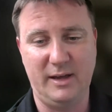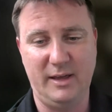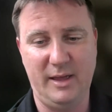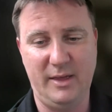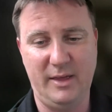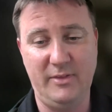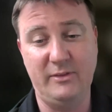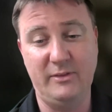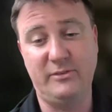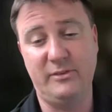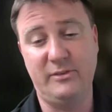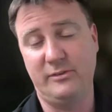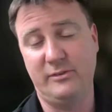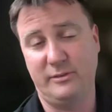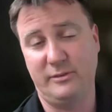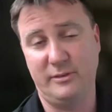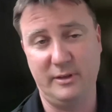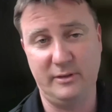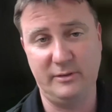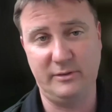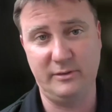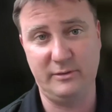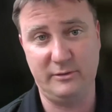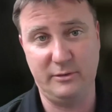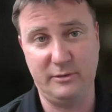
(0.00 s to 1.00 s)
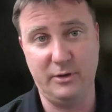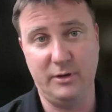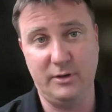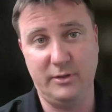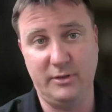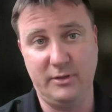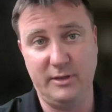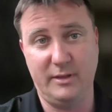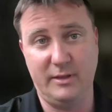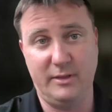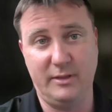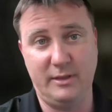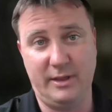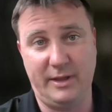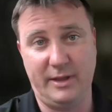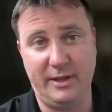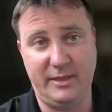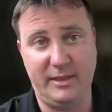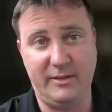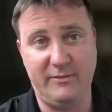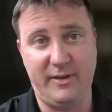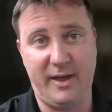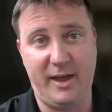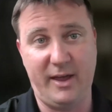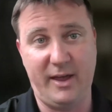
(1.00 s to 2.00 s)
and this is good.
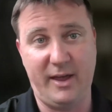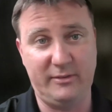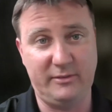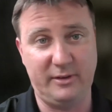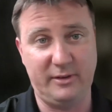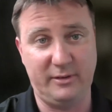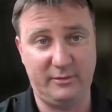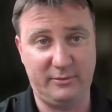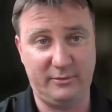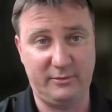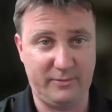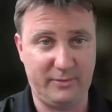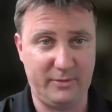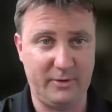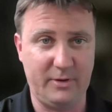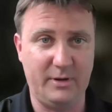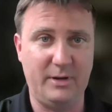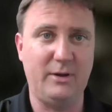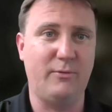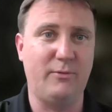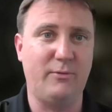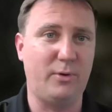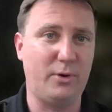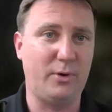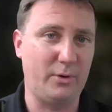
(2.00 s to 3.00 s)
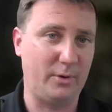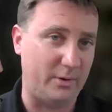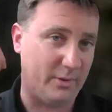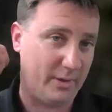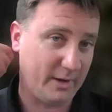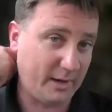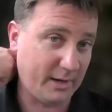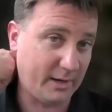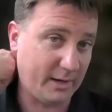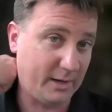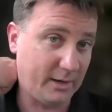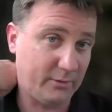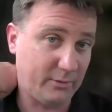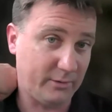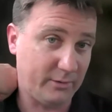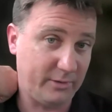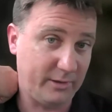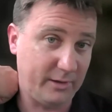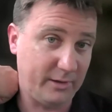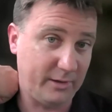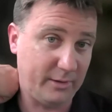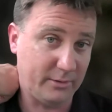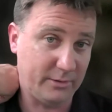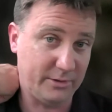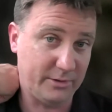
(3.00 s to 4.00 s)
Like, they've asked us for, if we're doing like an
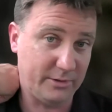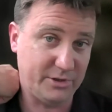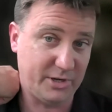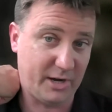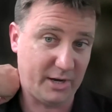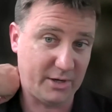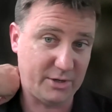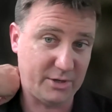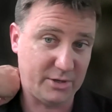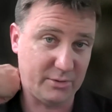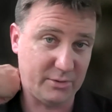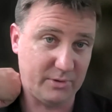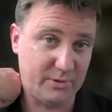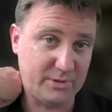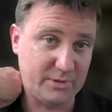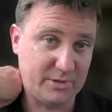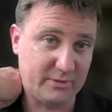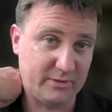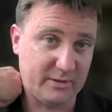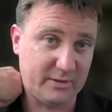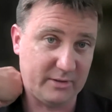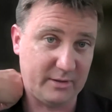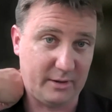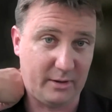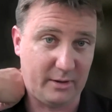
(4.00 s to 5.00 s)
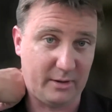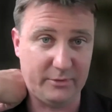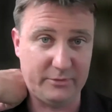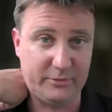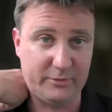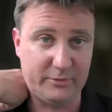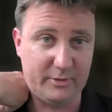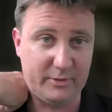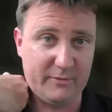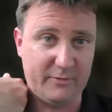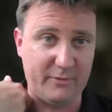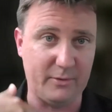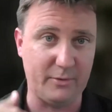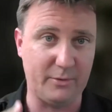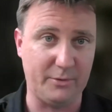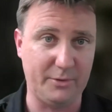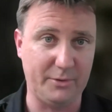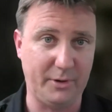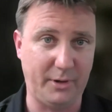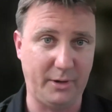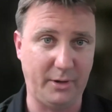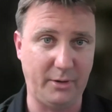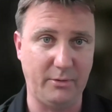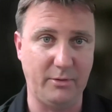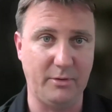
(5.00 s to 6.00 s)
intrathecal injection, which is also
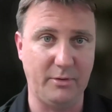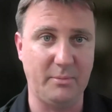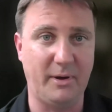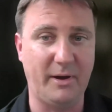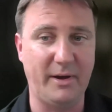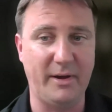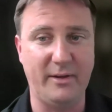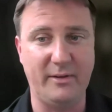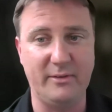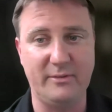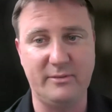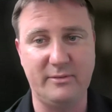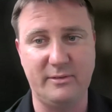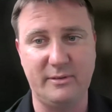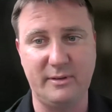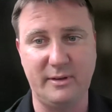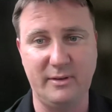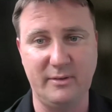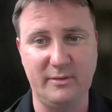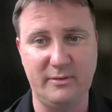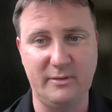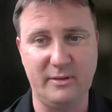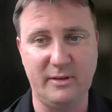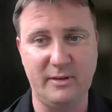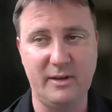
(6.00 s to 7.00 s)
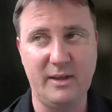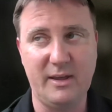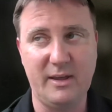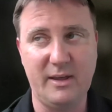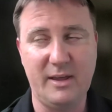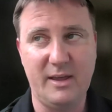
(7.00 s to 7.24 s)
difficult to do in mice, is